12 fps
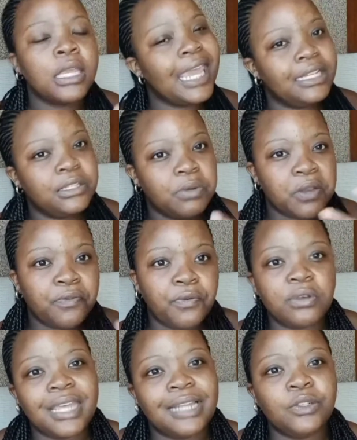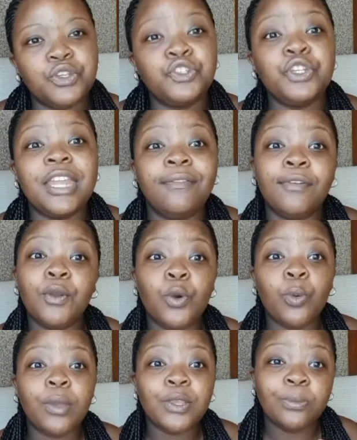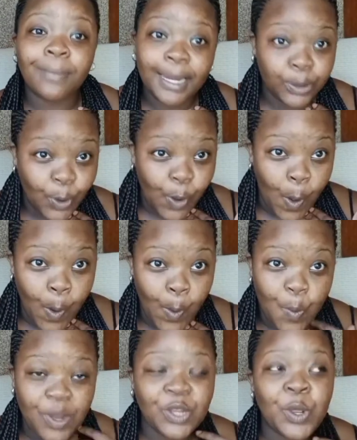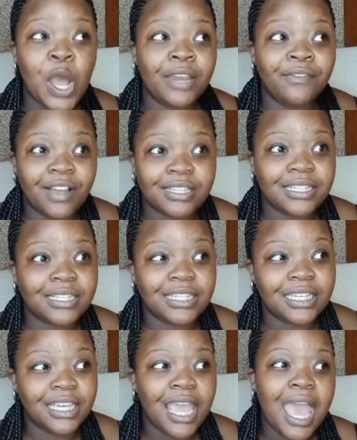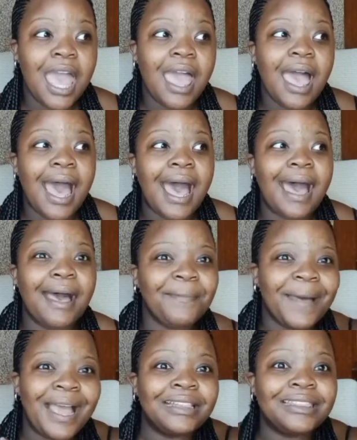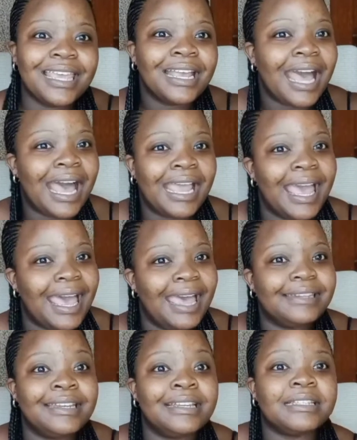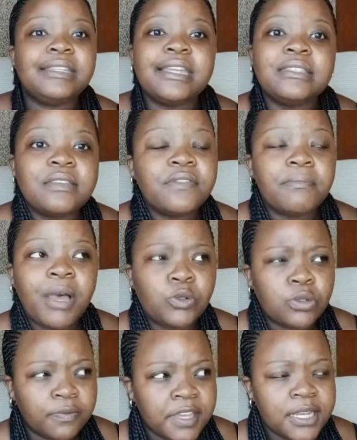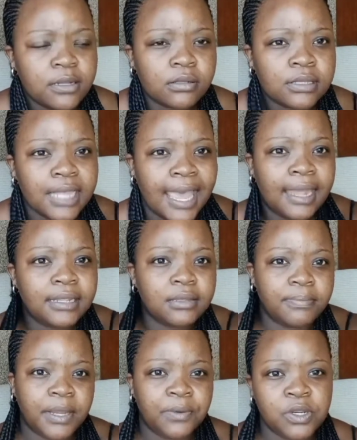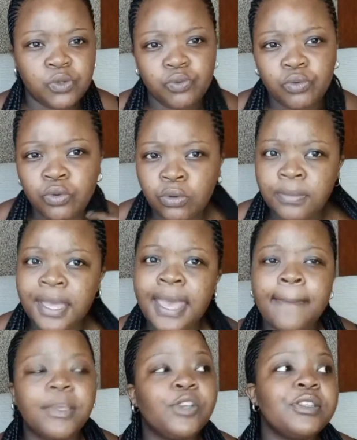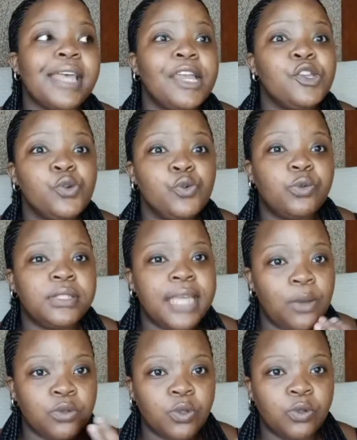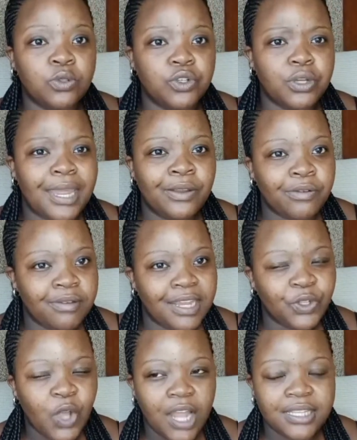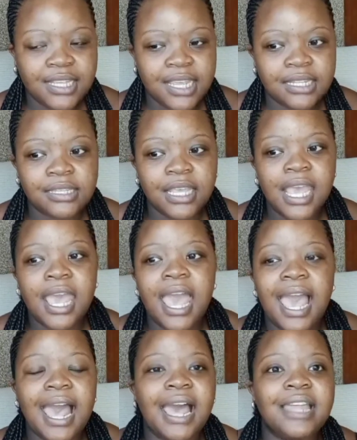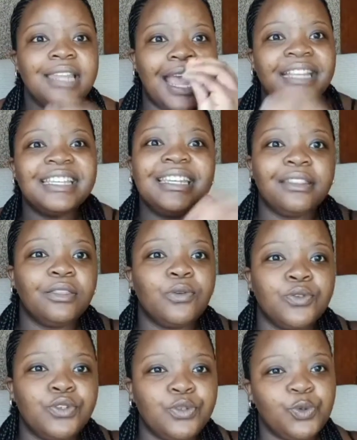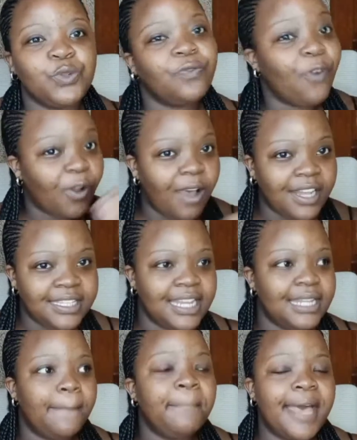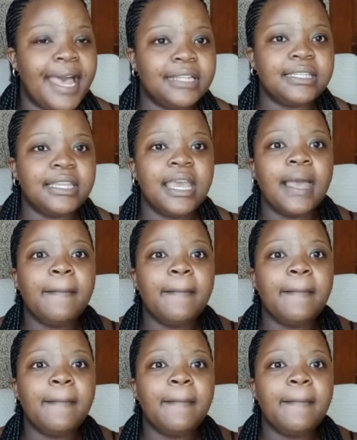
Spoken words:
catering for that, because you never know where you might go when you are in varsity. I think I had an extensive amount of heels at my rest room because I knew I was also trying to create content and I needed those shoes for content. But